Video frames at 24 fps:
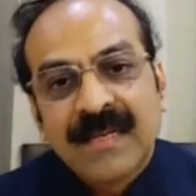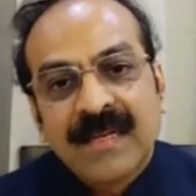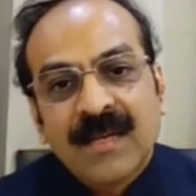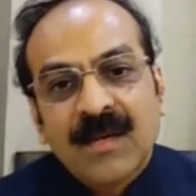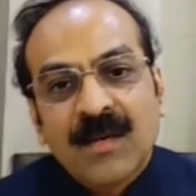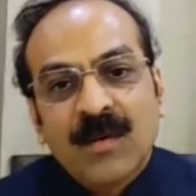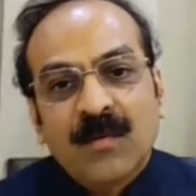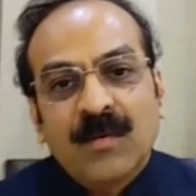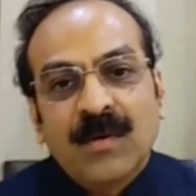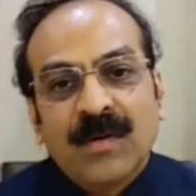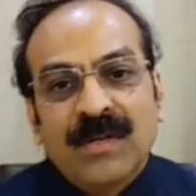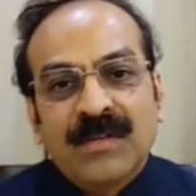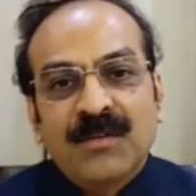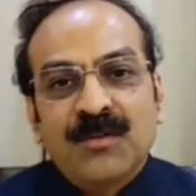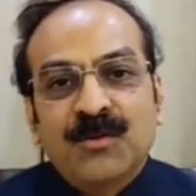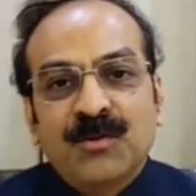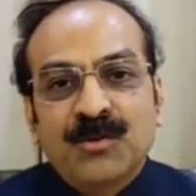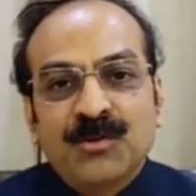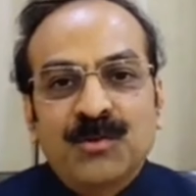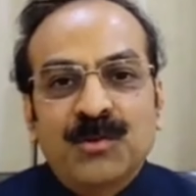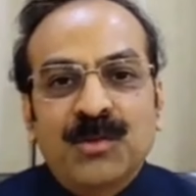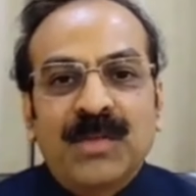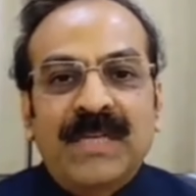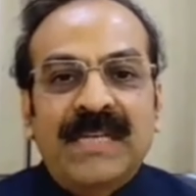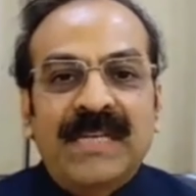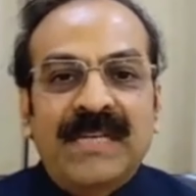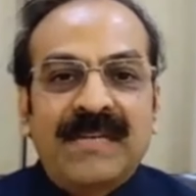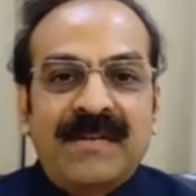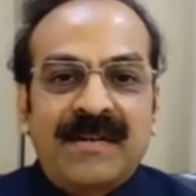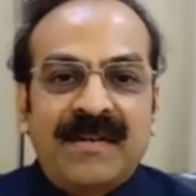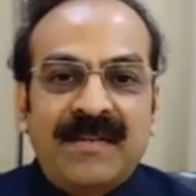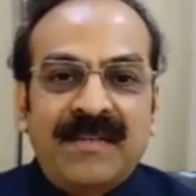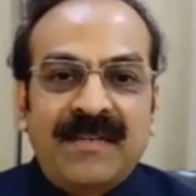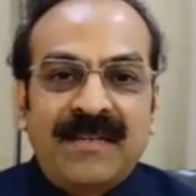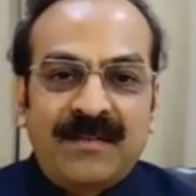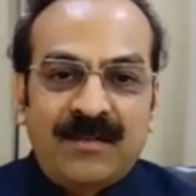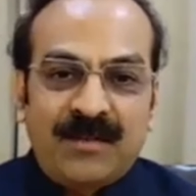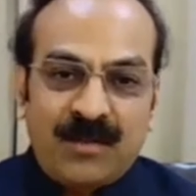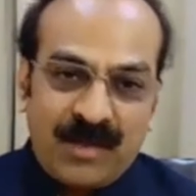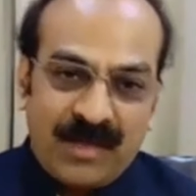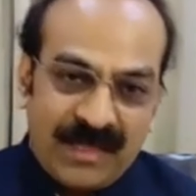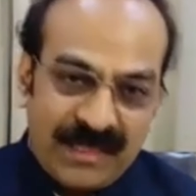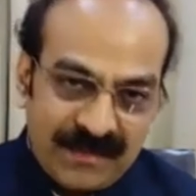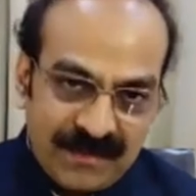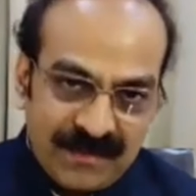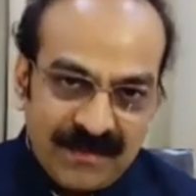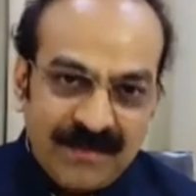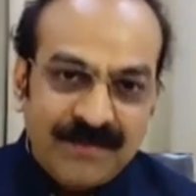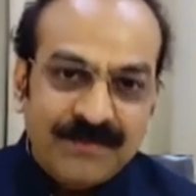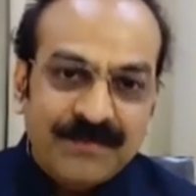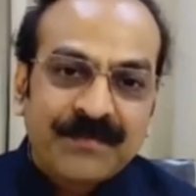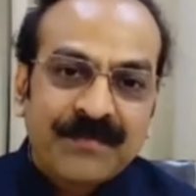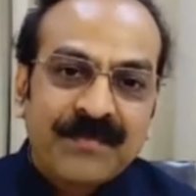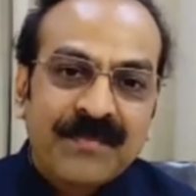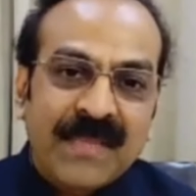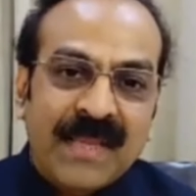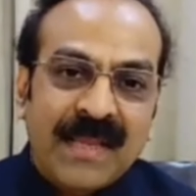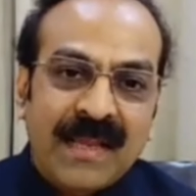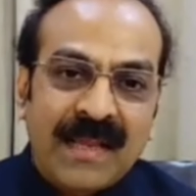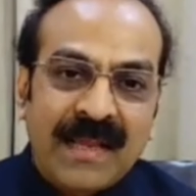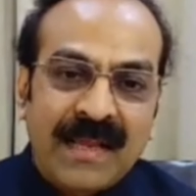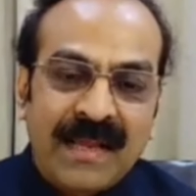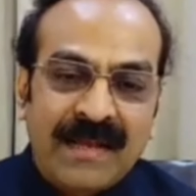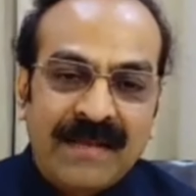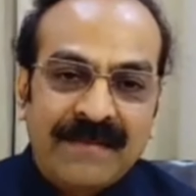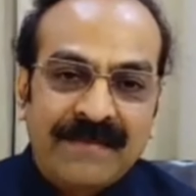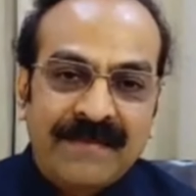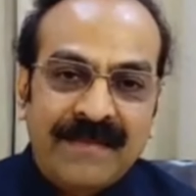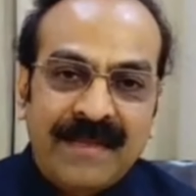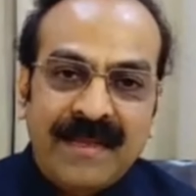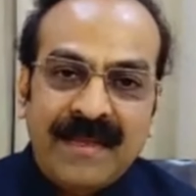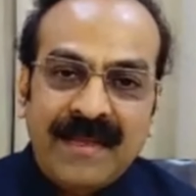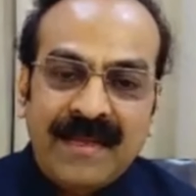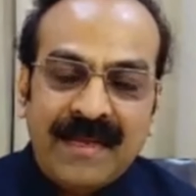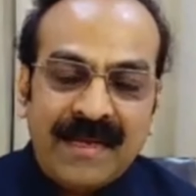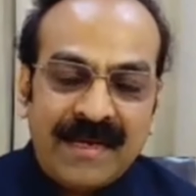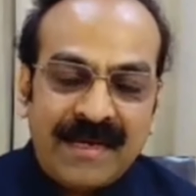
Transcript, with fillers: were usually traded together and they had